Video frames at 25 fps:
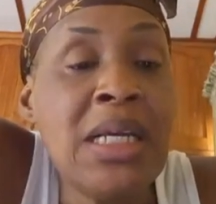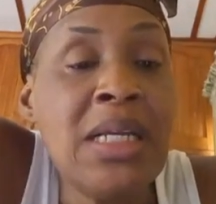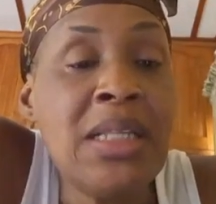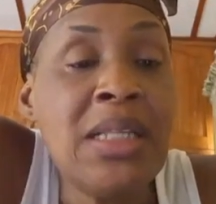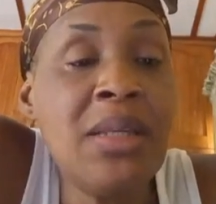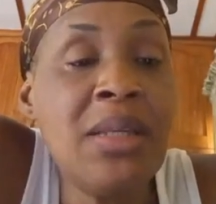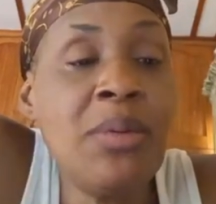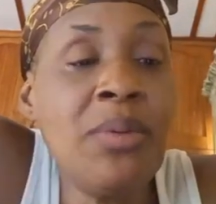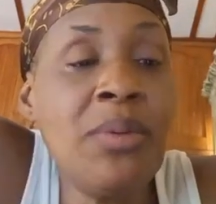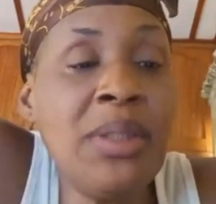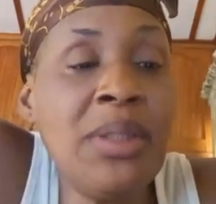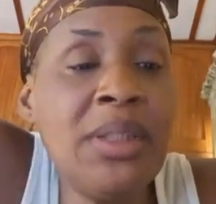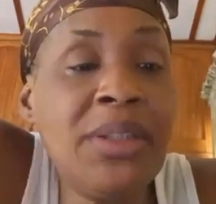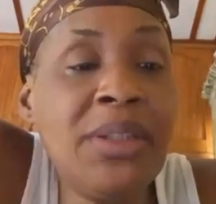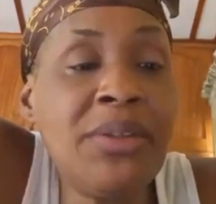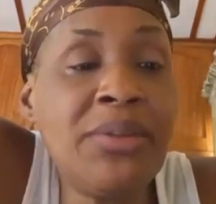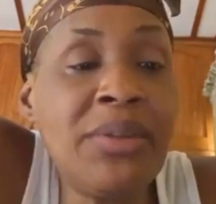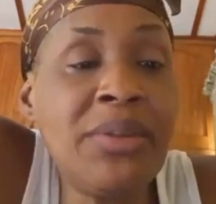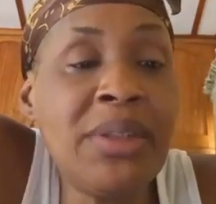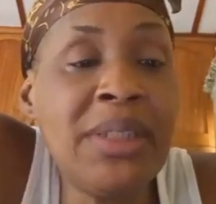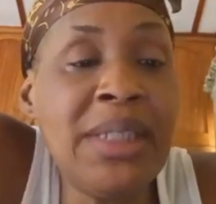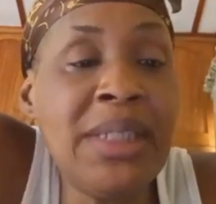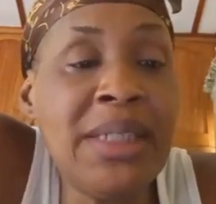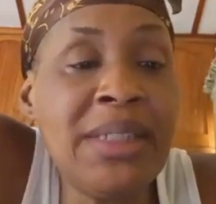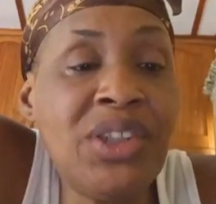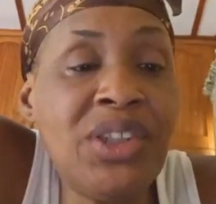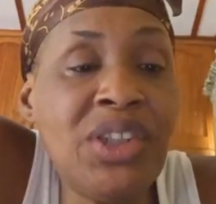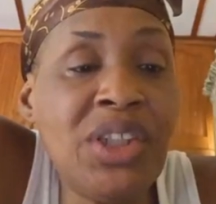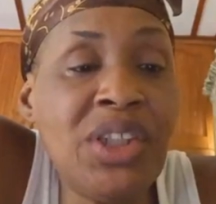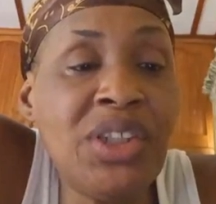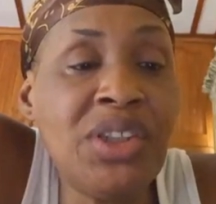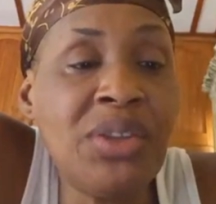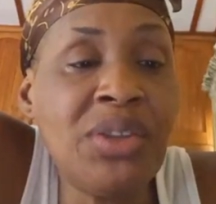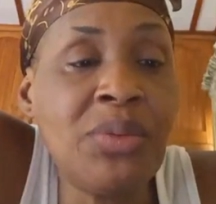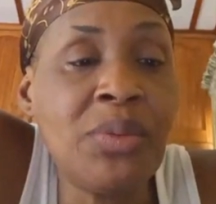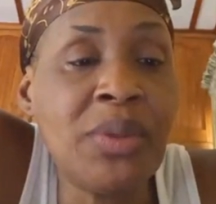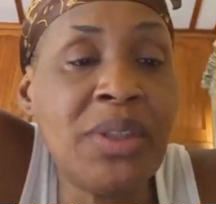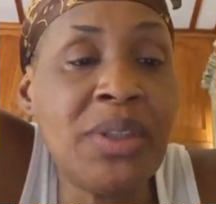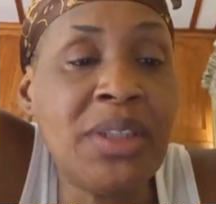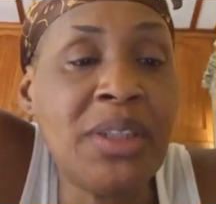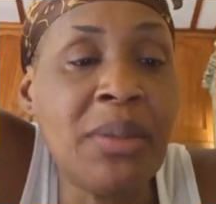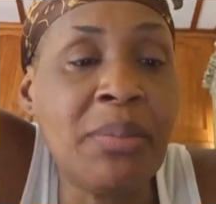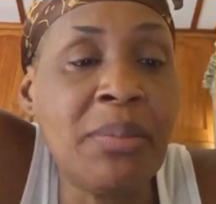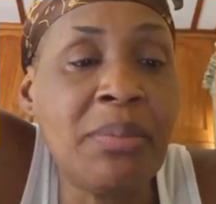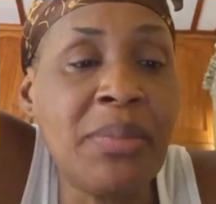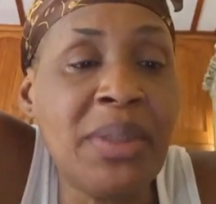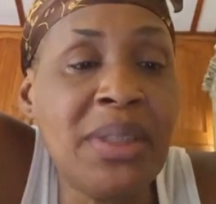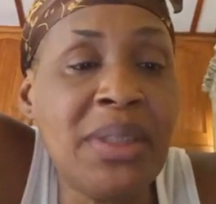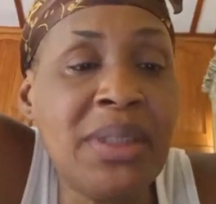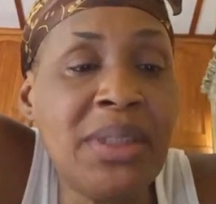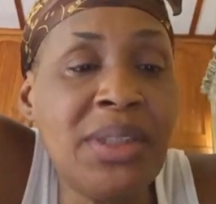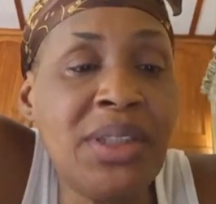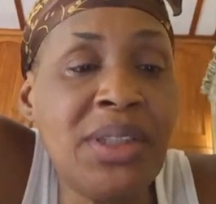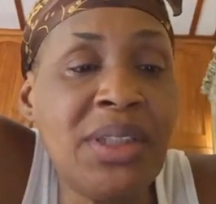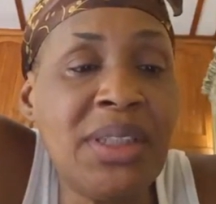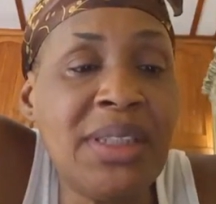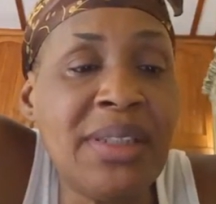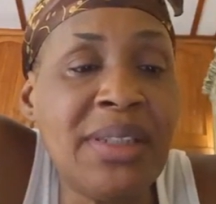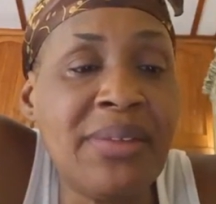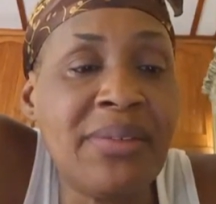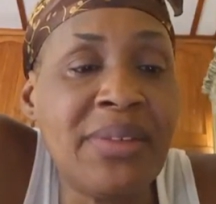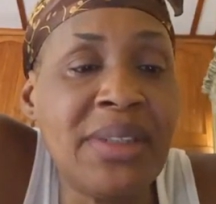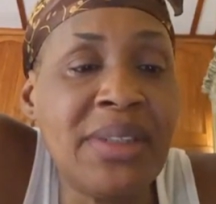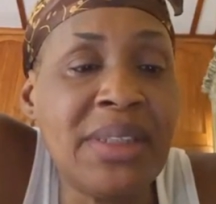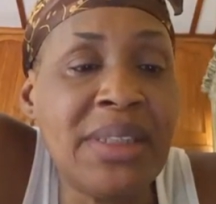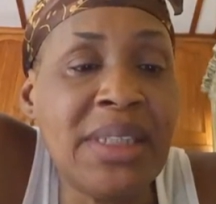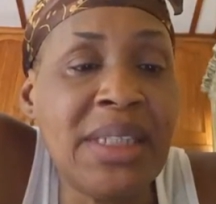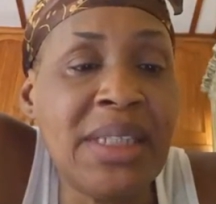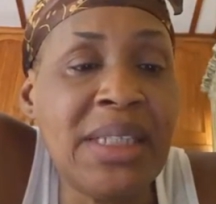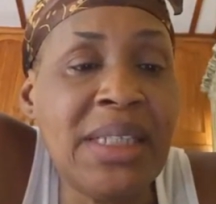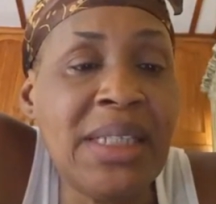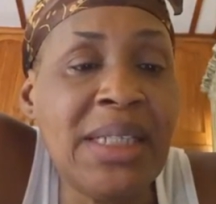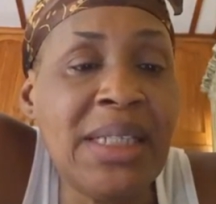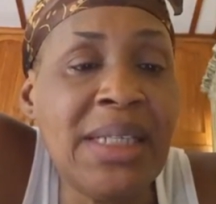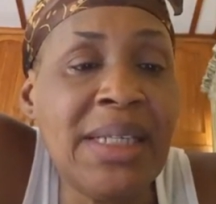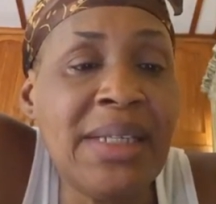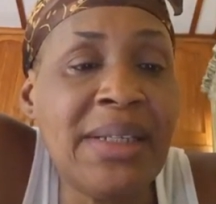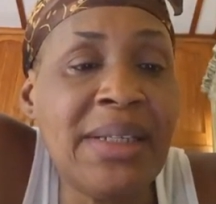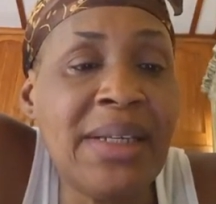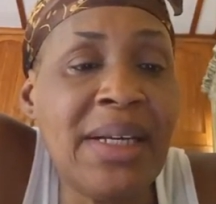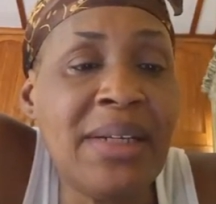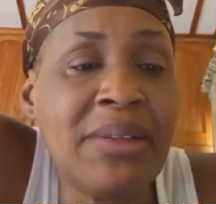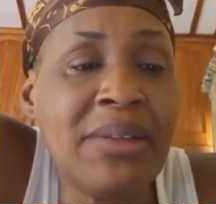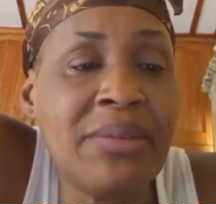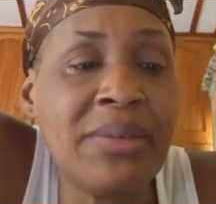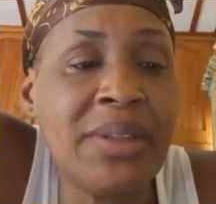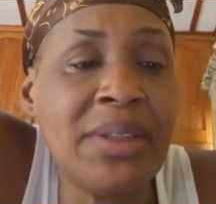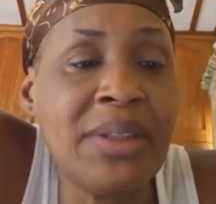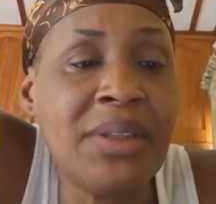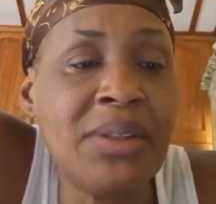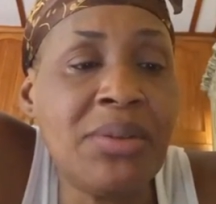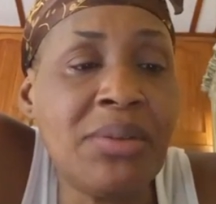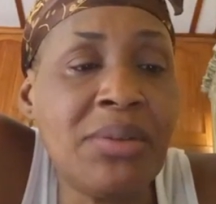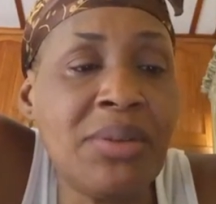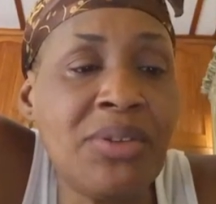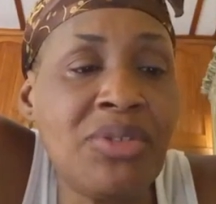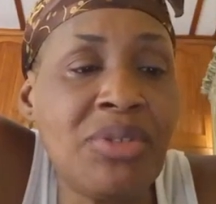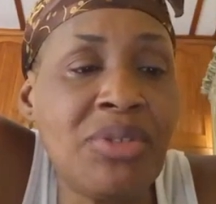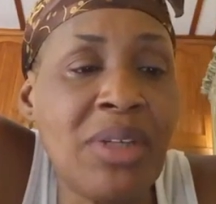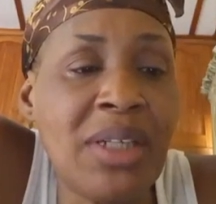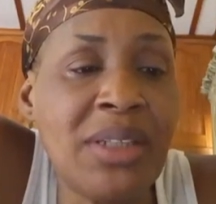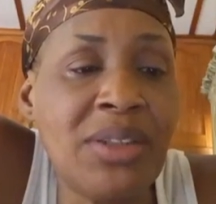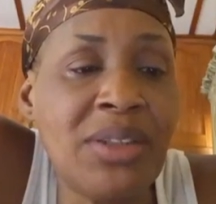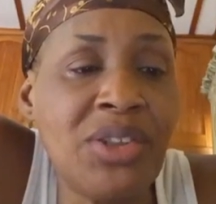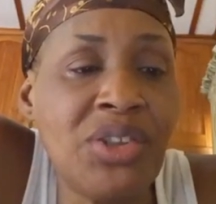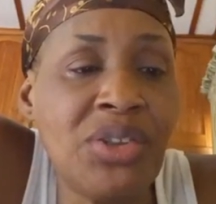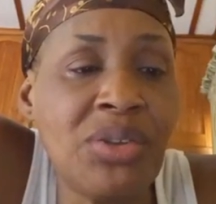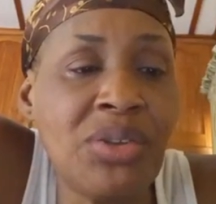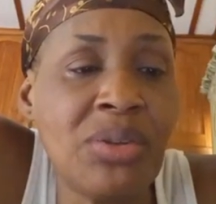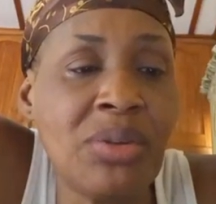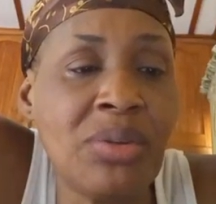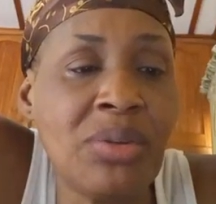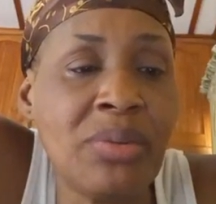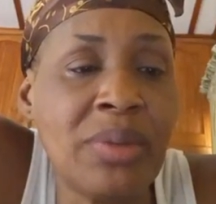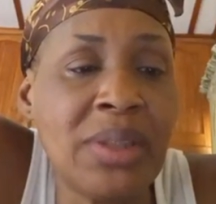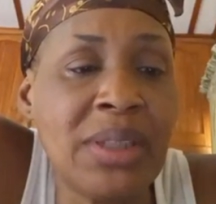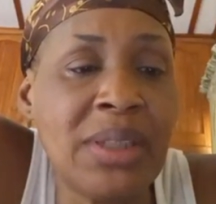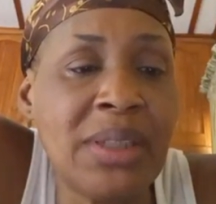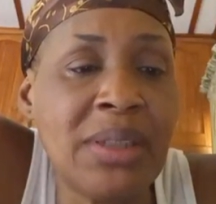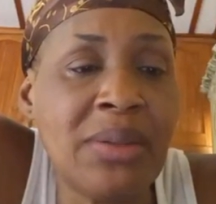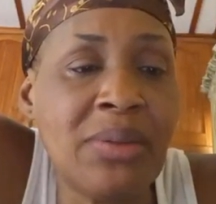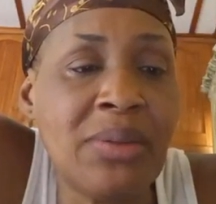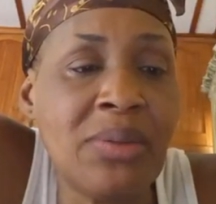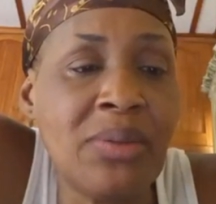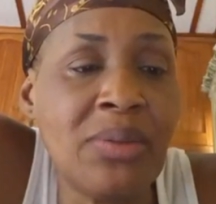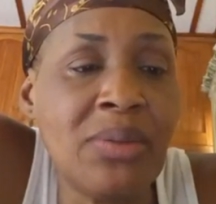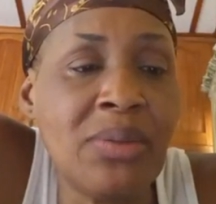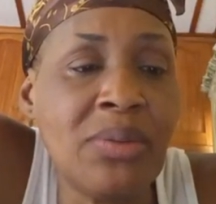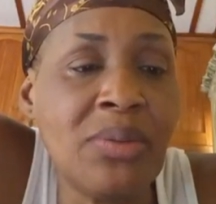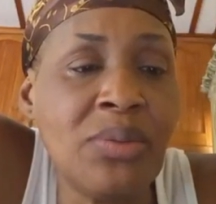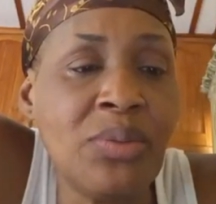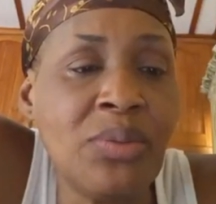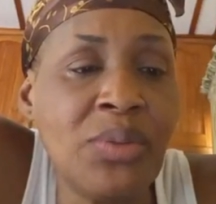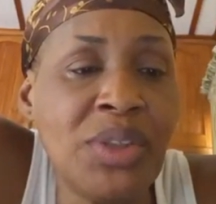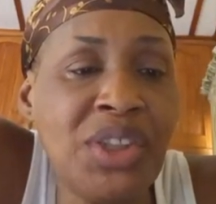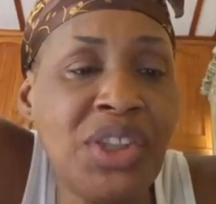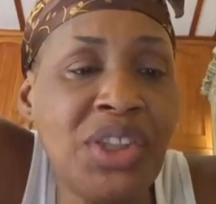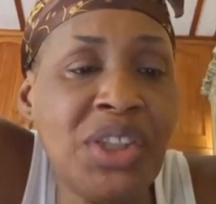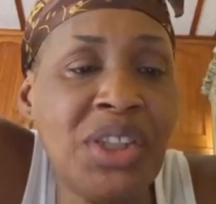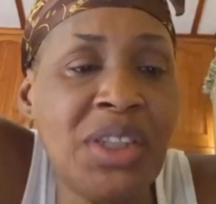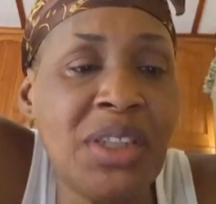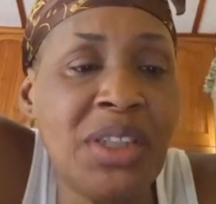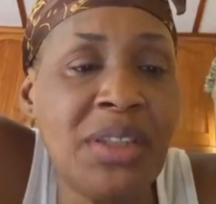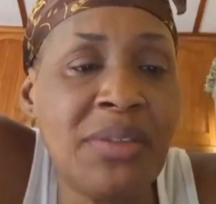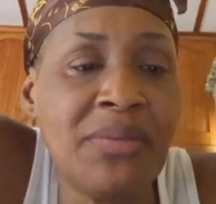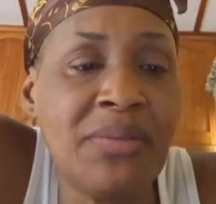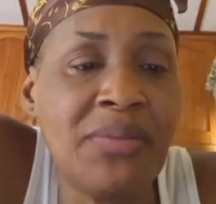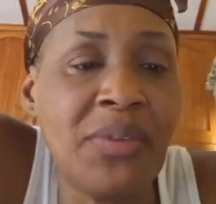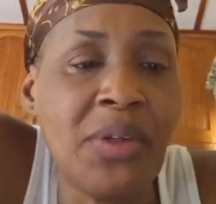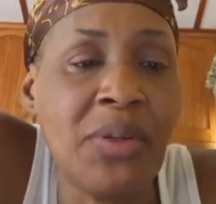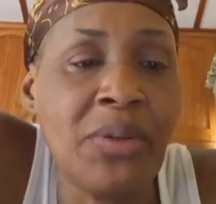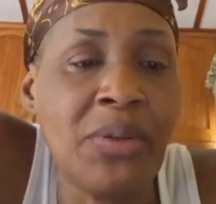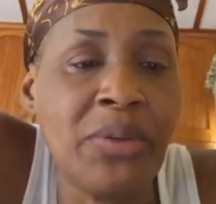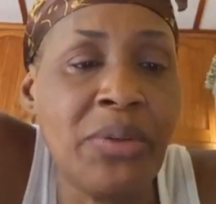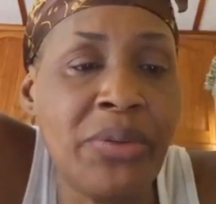They were literally exchanging WhatsApp messages every day. He later agreed to a traditional wedding, which he didn't follow